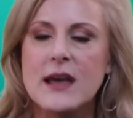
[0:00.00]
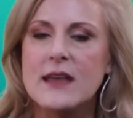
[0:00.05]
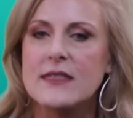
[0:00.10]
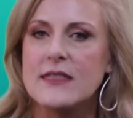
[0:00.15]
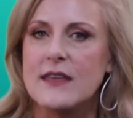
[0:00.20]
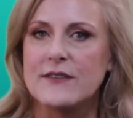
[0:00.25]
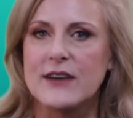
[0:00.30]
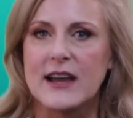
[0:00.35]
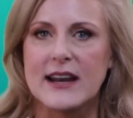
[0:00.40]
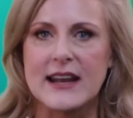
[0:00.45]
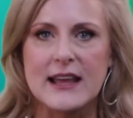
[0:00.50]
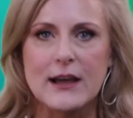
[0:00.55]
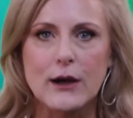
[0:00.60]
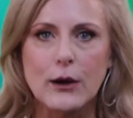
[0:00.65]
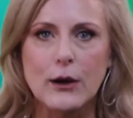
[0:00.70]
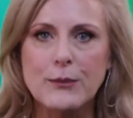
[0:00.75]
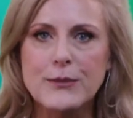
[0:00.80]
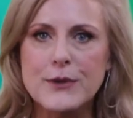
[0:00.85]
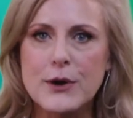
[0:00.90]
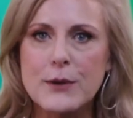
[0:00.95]
they've got to
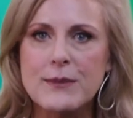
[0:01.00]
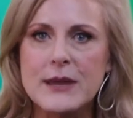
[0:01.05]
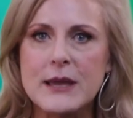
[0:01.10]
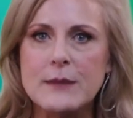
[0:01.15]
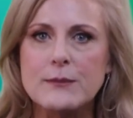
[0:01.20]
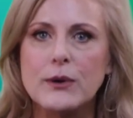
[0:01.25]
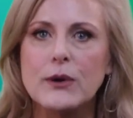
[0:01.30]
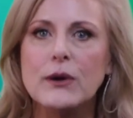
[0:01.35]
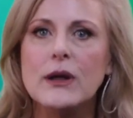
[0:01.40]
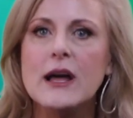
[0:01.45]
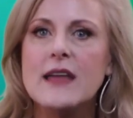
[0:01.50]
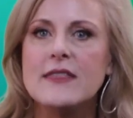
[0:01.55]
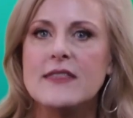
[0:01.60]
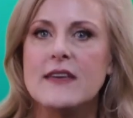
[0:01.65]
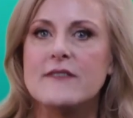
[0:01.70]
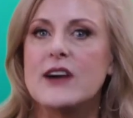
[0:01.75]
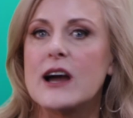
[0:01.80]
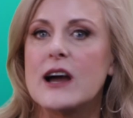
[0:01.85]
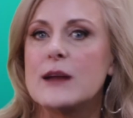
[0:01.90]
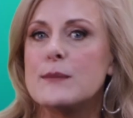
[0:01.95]
help their people, they've
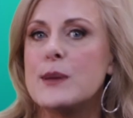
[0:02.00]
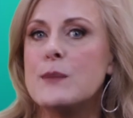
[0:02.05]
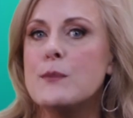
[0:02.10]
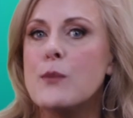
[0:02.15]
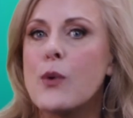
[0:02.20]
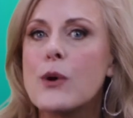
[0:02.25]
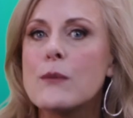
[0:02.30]
got to be more